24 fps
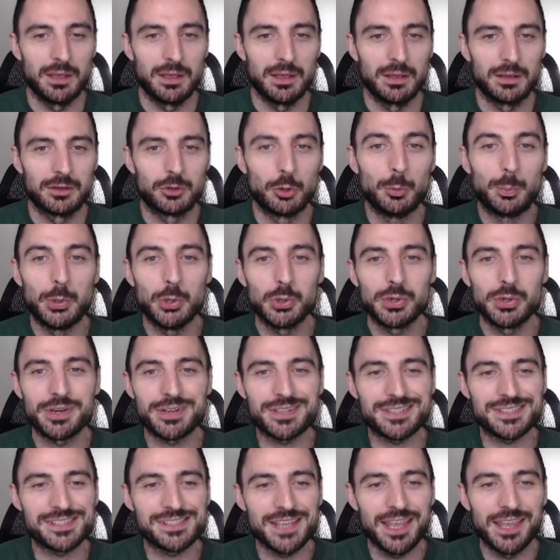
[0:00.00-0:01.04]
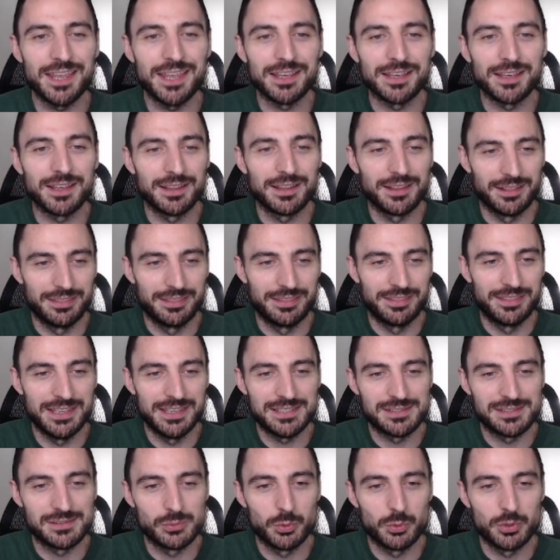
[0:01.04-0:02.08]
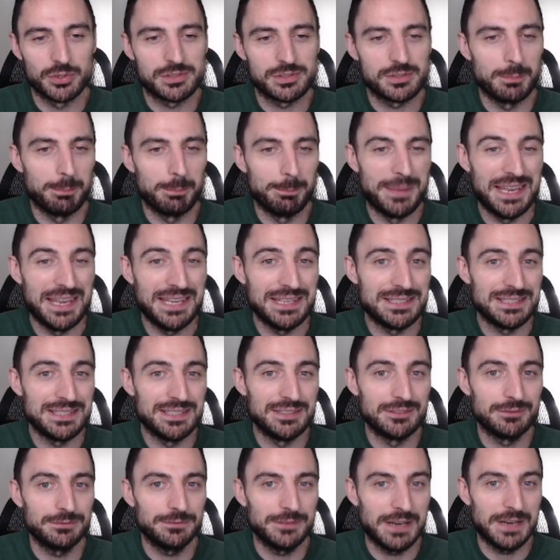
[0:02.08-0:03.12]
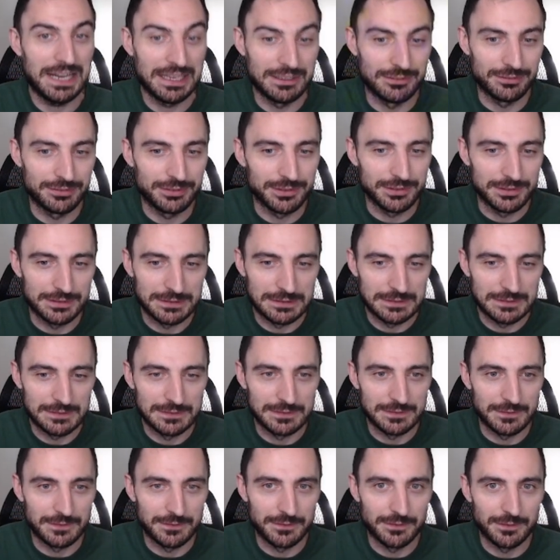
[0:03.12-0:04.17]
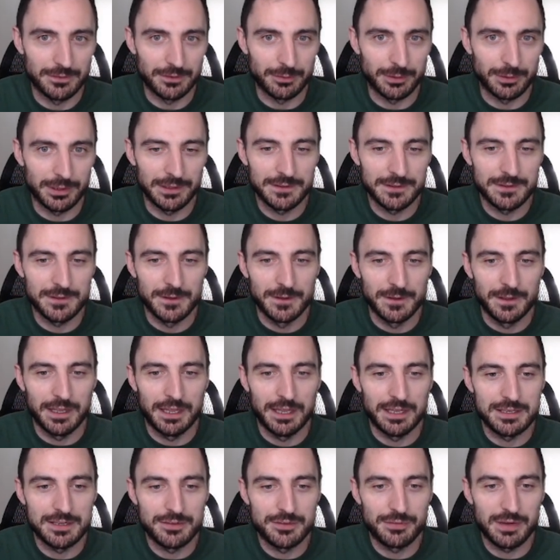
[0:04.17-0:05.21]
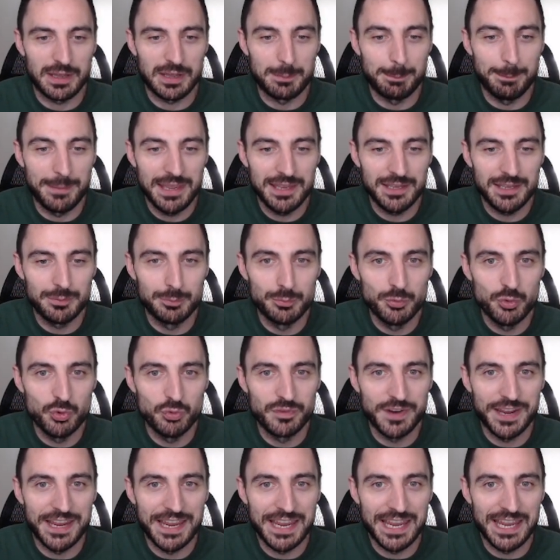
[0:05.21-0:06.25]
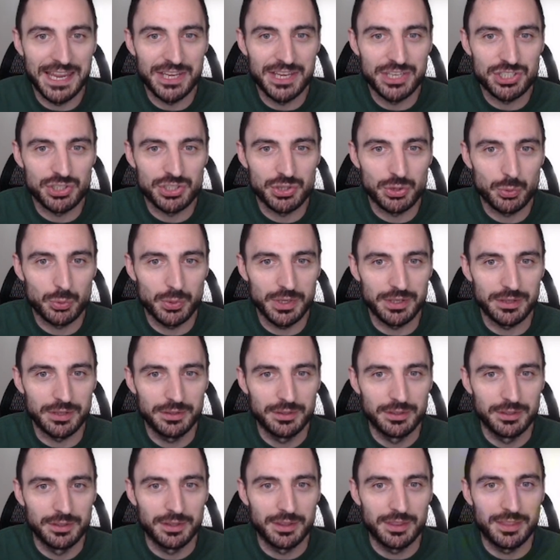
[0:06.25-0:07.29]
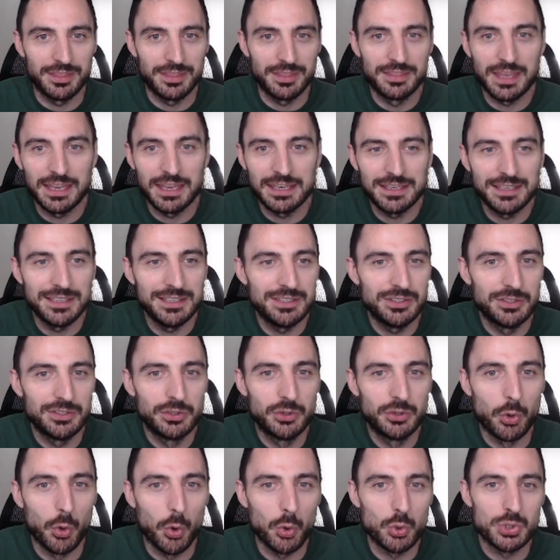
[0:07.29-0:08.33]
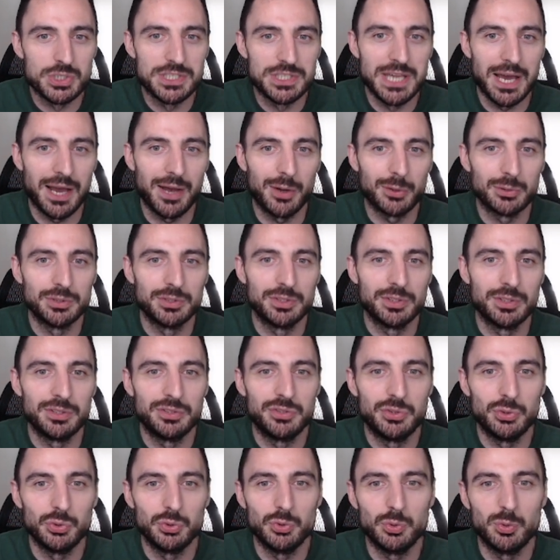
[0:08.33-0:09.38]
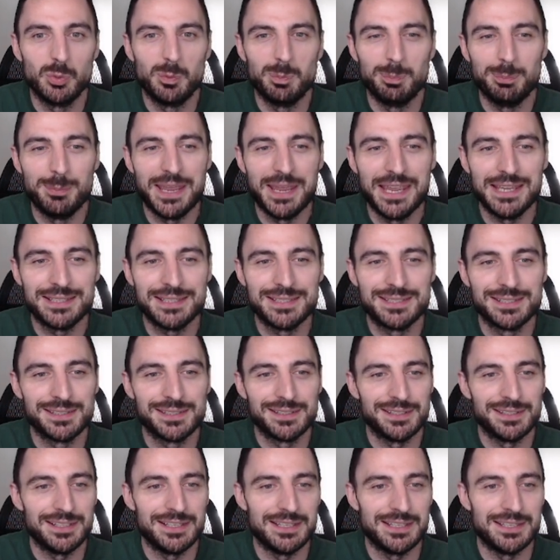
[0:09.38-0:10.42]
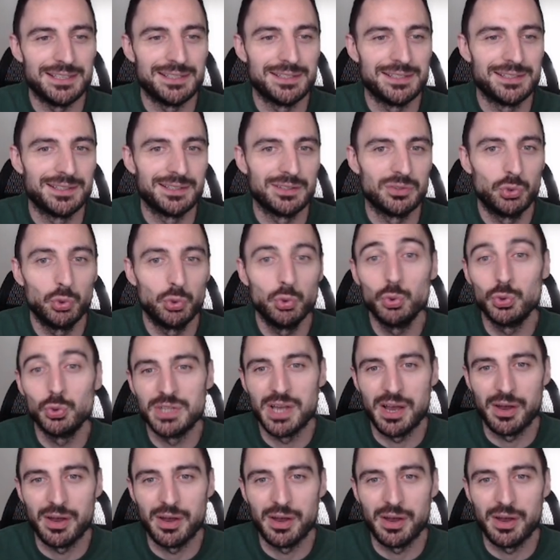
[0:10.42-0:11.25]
computers saying this was mate in 5. All right, and if I make move h3, then it goes down to mate in 2 now.